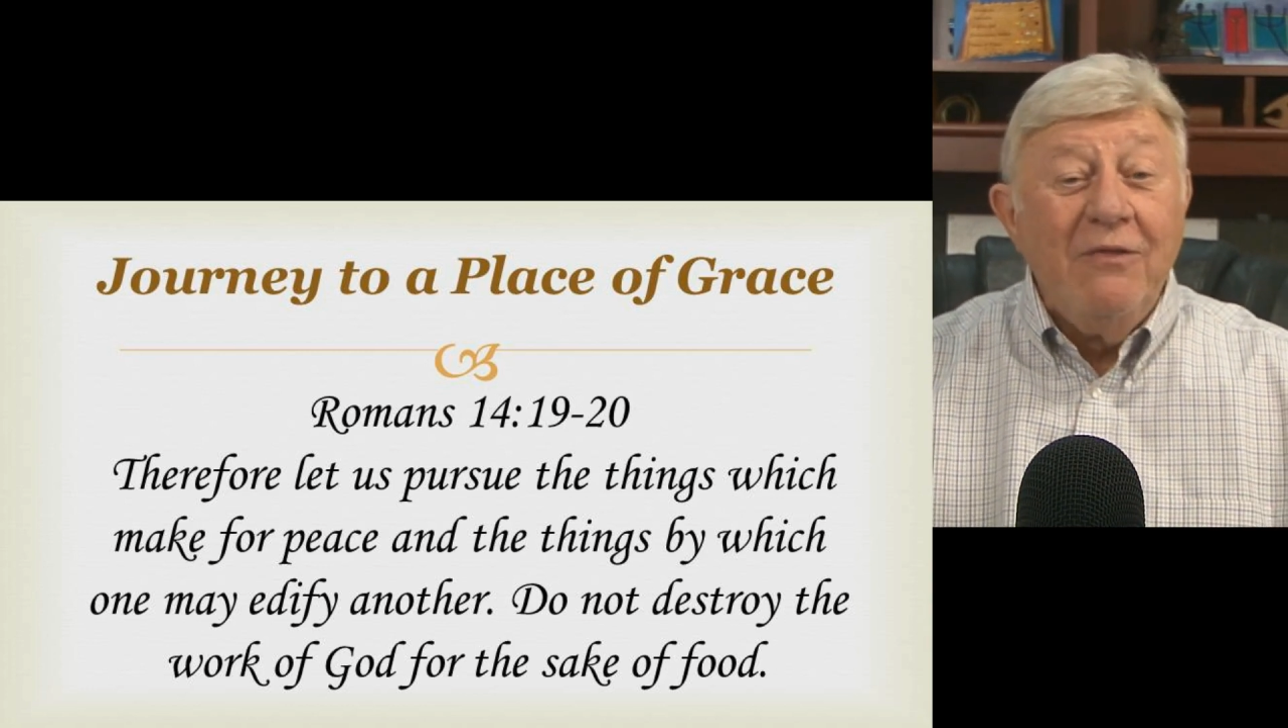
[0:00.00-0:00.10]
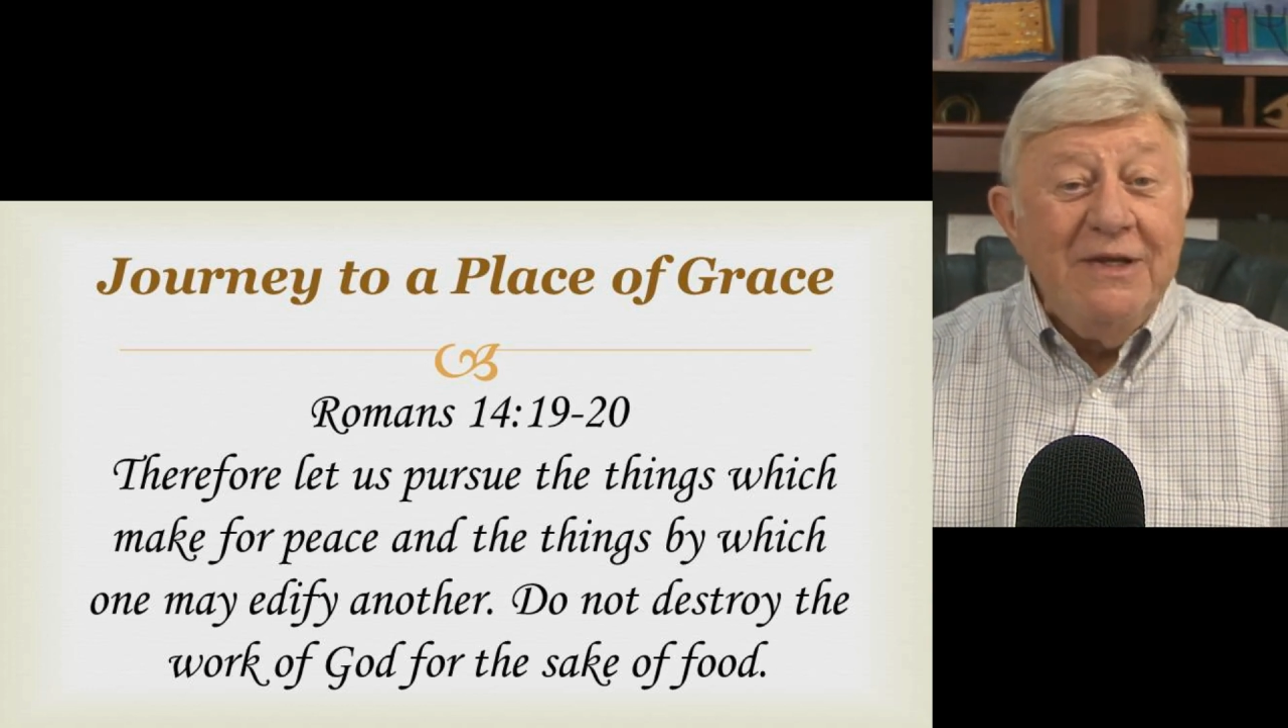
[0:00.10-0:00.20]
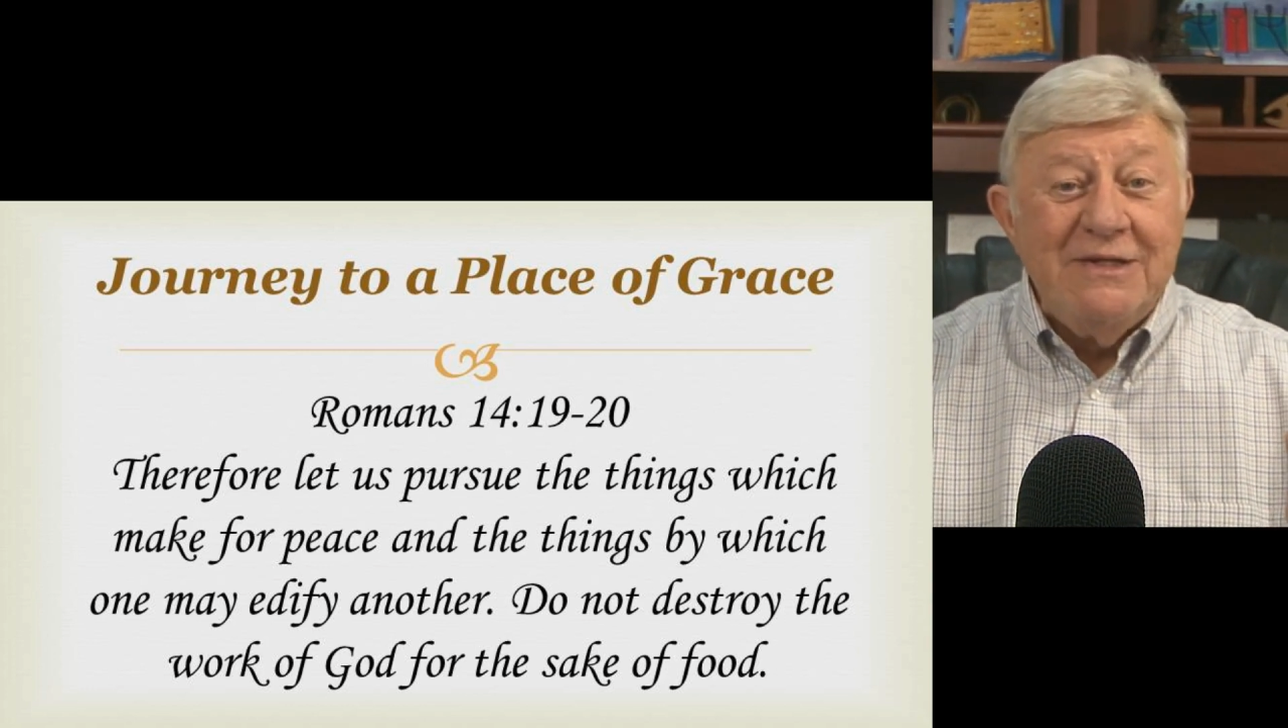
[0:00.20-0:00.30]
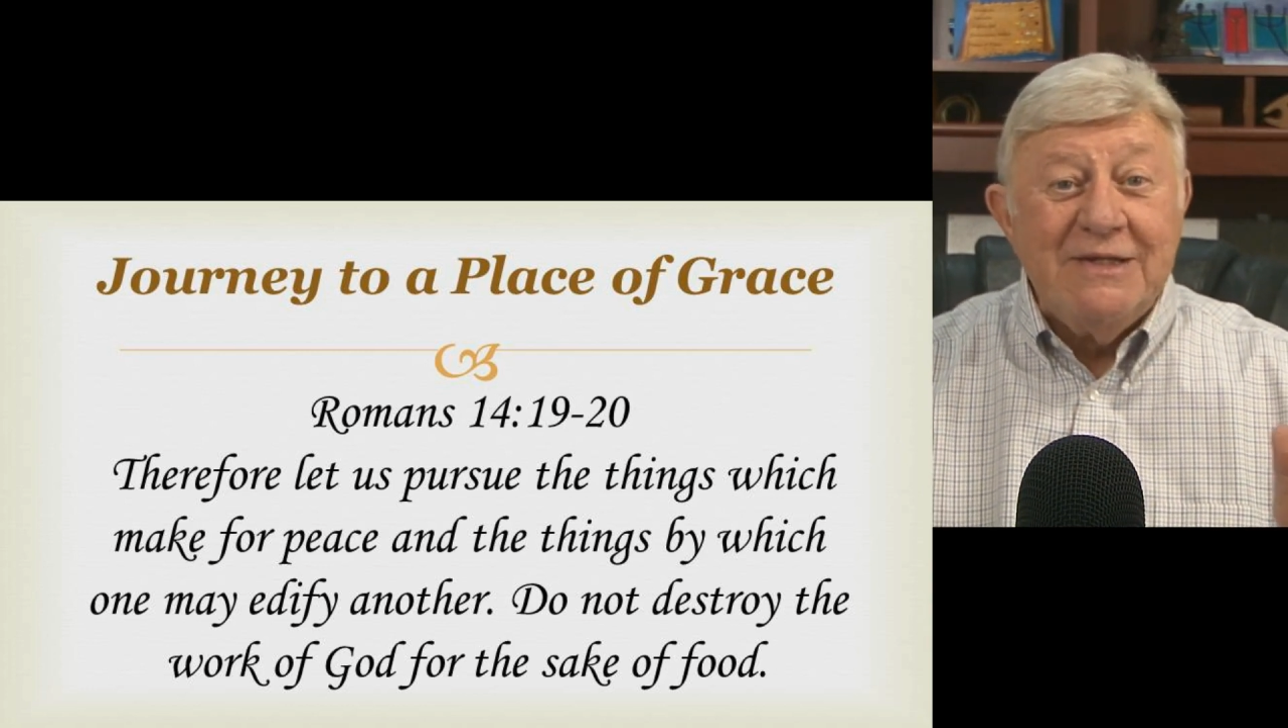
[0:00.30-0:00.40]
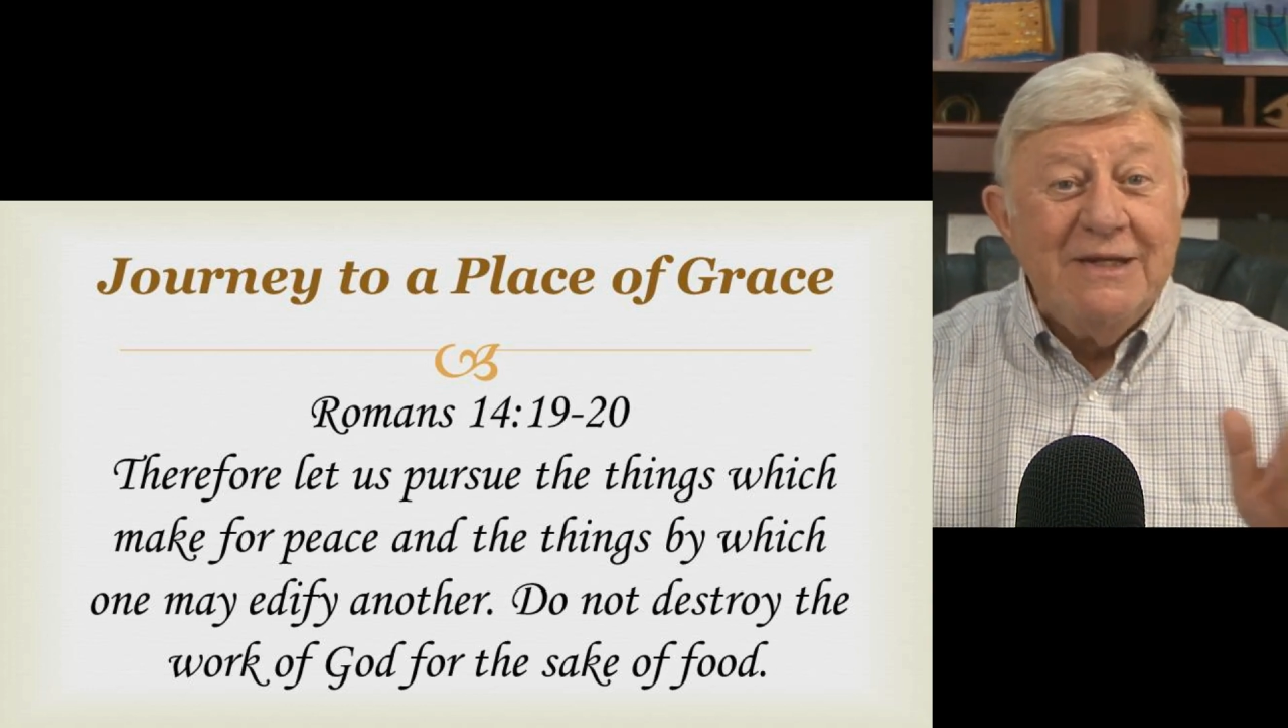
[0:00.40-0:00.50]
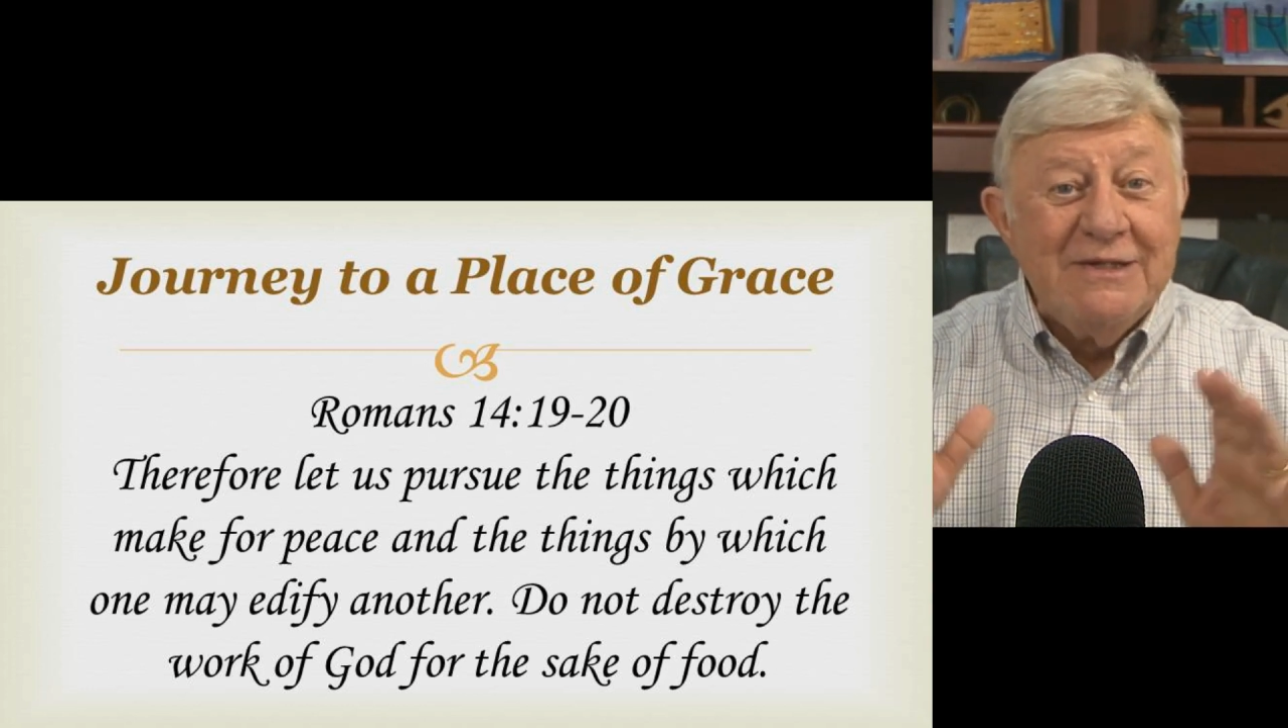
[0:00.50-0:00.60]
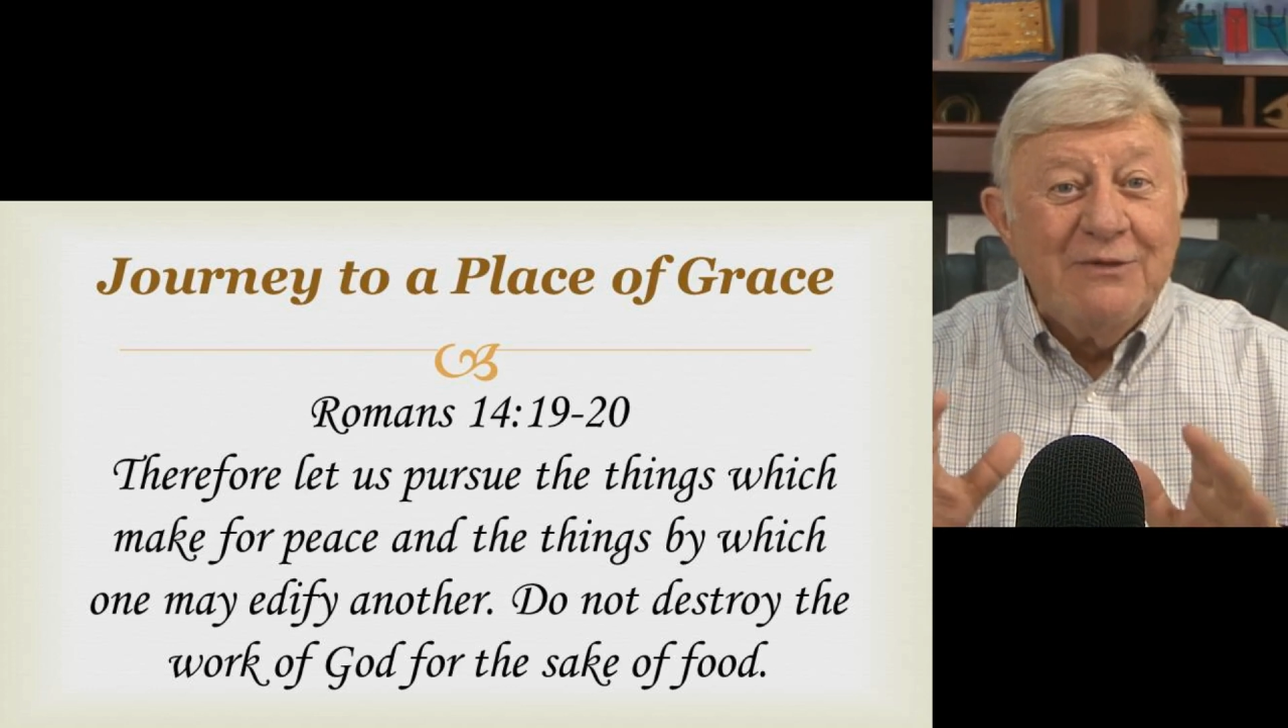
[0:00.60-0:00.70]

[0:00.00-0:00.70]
these things